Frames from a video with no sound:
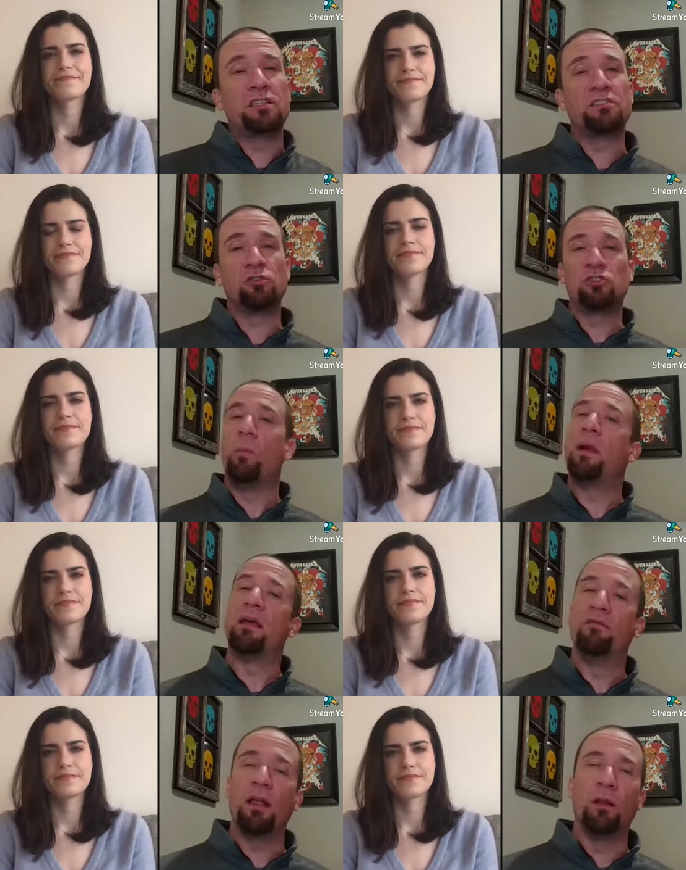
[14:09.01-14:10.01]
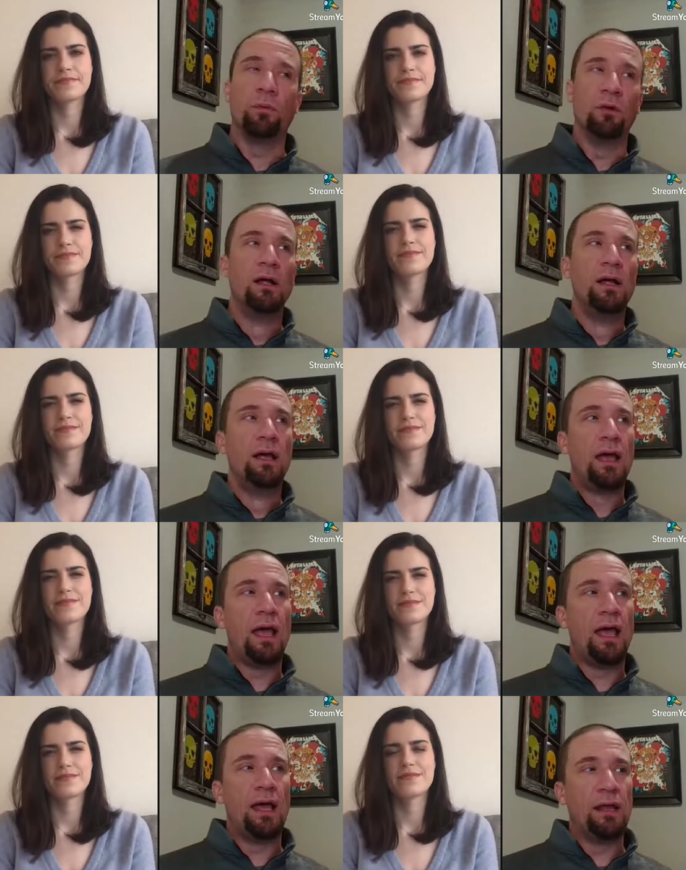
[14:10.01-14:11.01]
Speaker 1: because there's so many available.
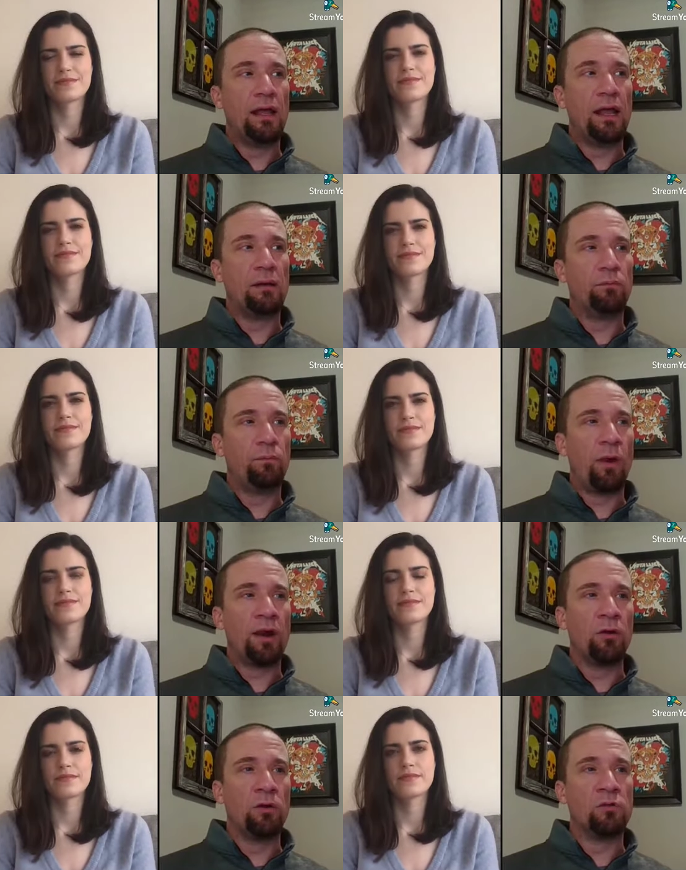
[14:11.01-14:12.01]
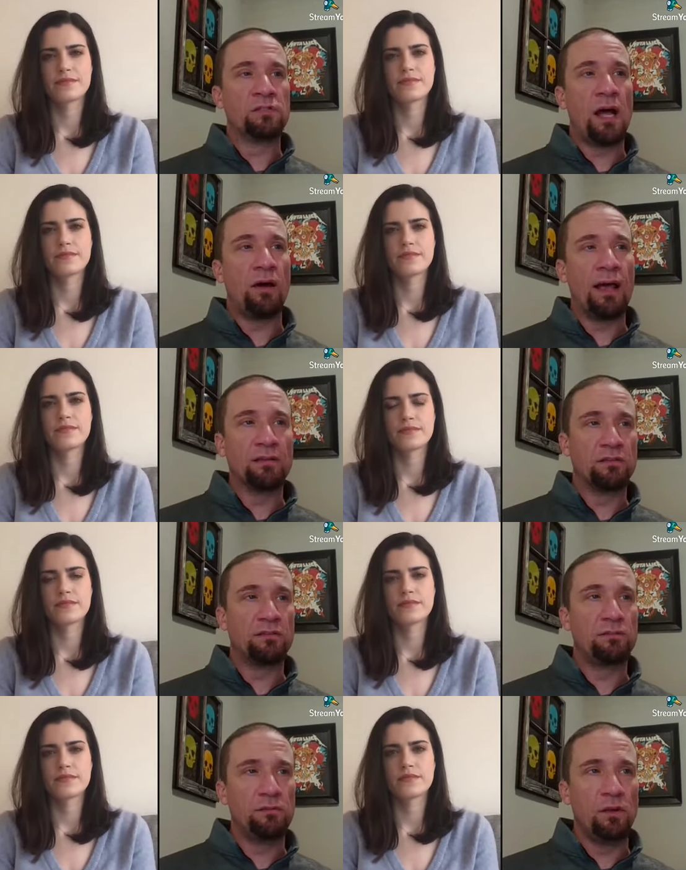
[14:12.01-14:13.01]
And and Brian Gutekunst now
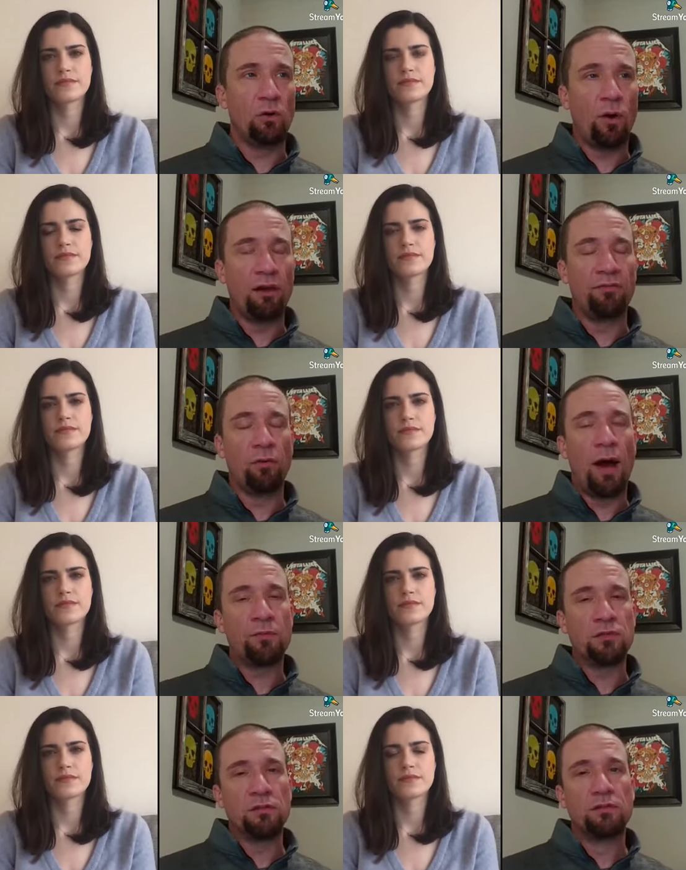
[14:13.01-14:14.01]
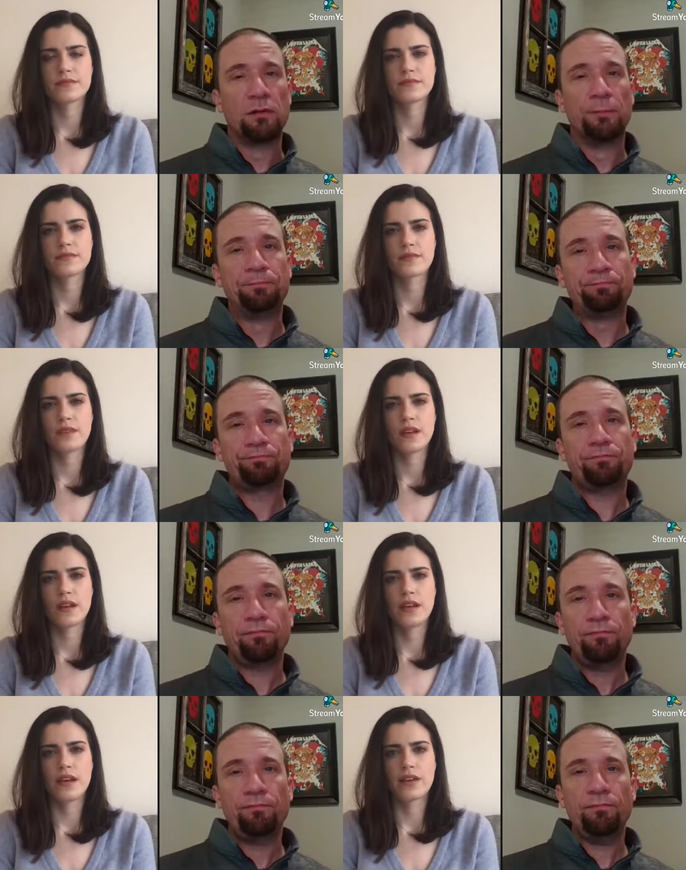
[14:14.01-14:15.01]
has you know quite a few options.
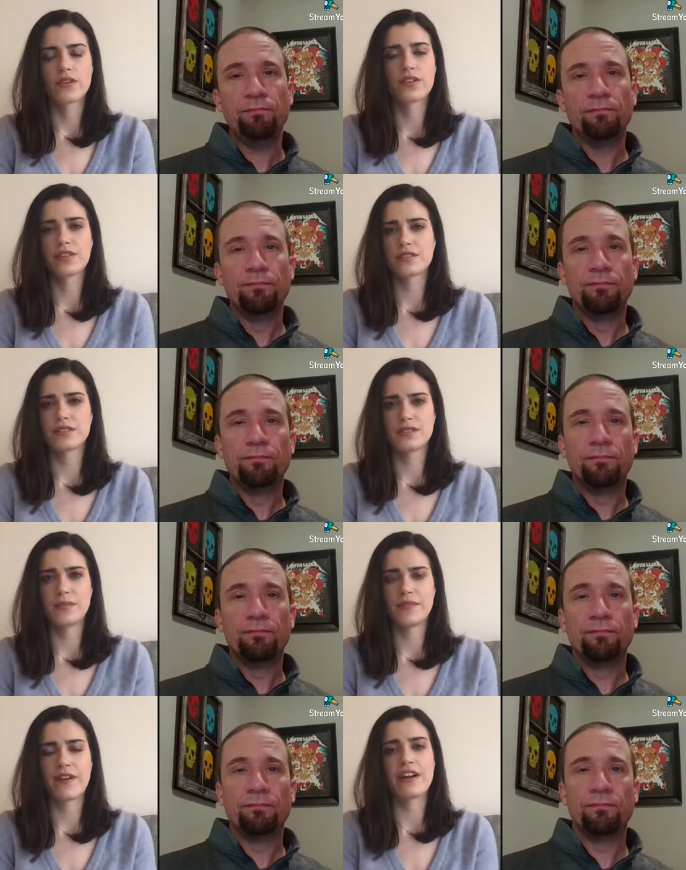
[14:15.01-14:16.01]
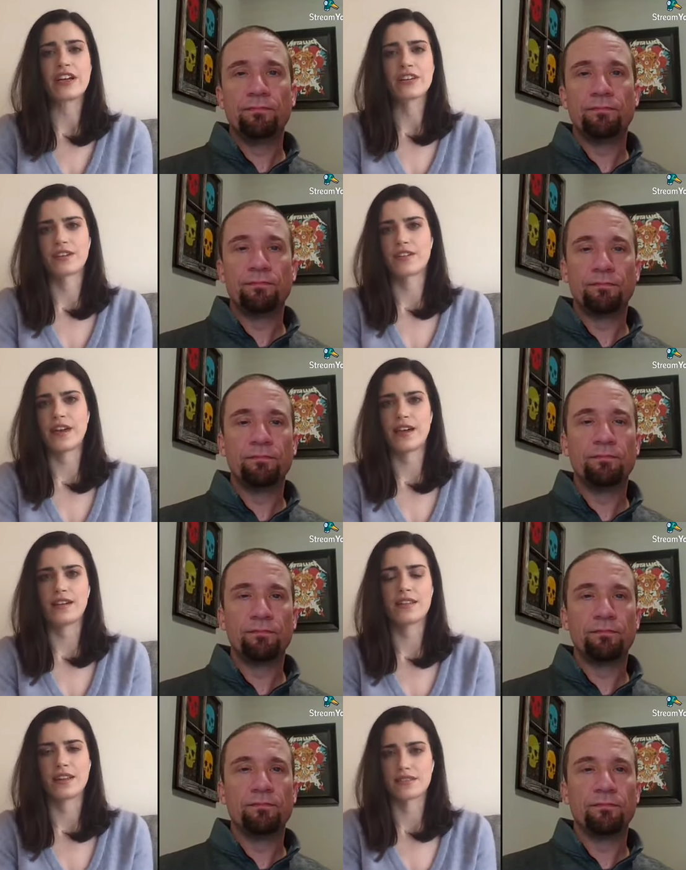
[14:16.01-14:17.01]
Speaker 2: Gutekunst has been very clear that
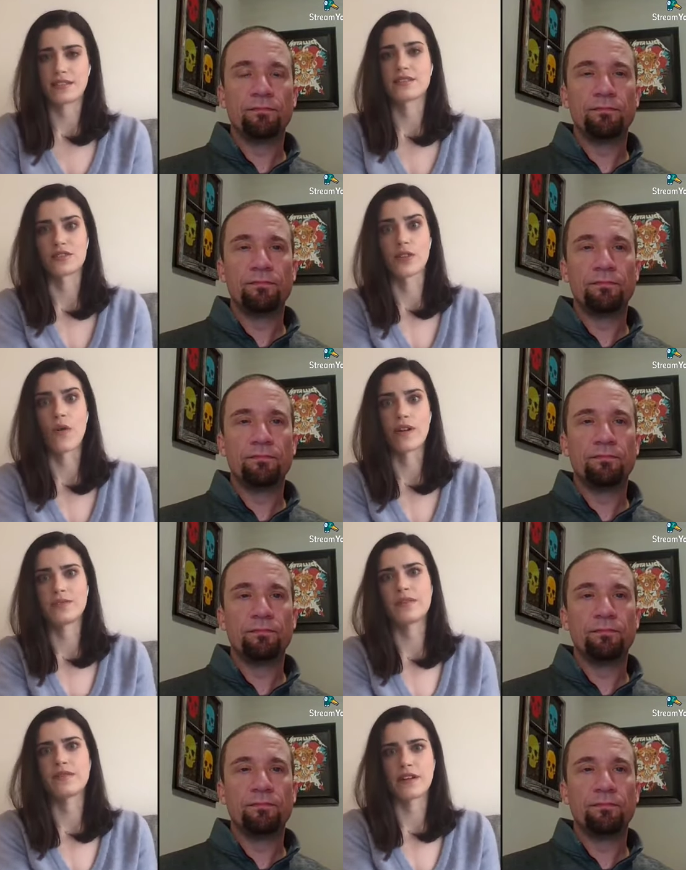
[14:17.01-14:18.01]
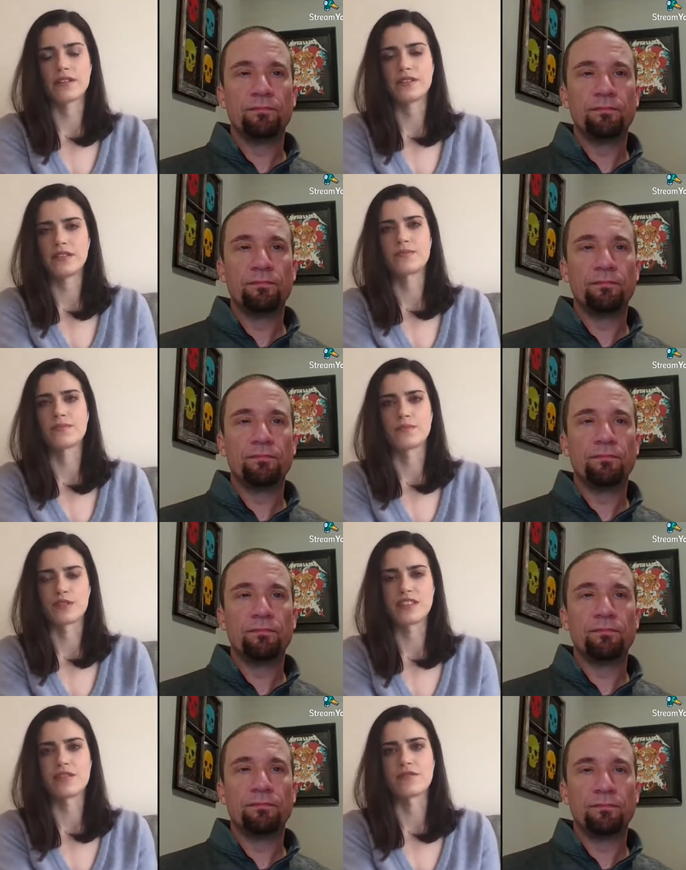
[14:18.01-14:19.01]
he thinks this is going to be a very deep
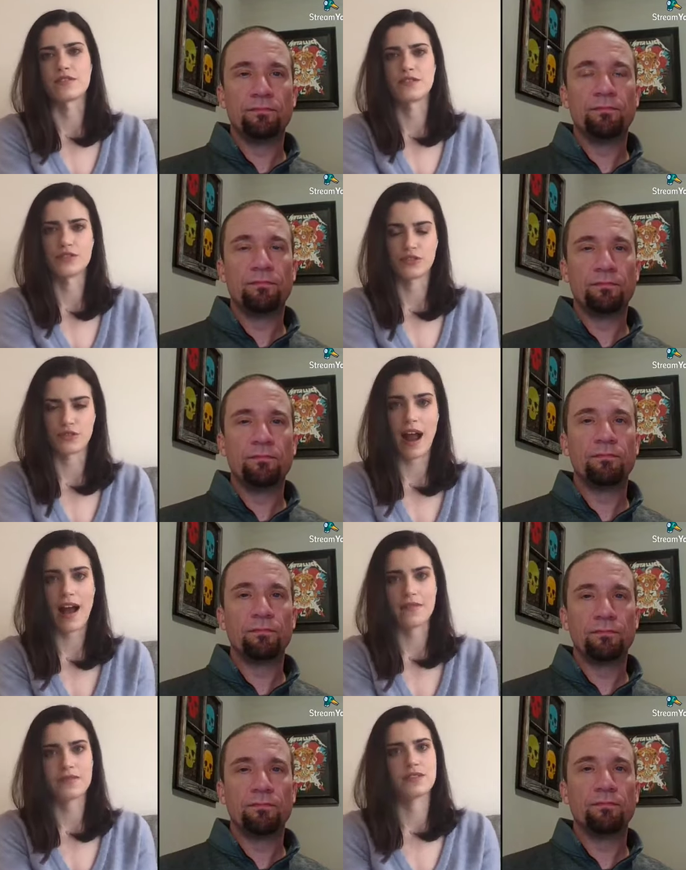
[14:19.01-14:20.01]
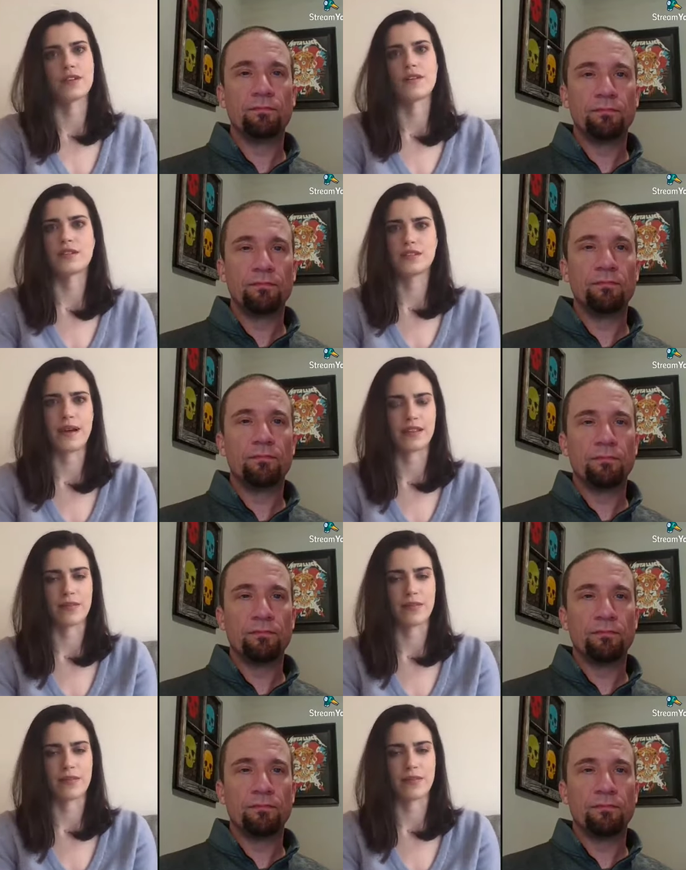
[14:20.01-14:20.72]
receivers draft. So expect the